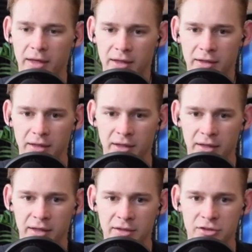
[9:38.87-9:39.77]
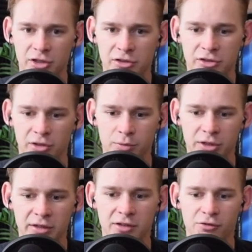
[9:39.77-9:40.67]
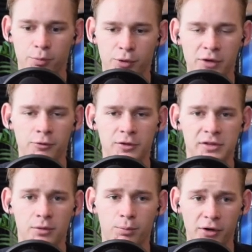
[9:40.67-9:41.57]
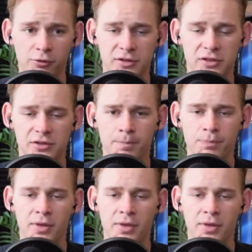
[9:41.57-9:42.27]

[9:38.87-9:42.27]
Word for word: It, it is just subjective preferences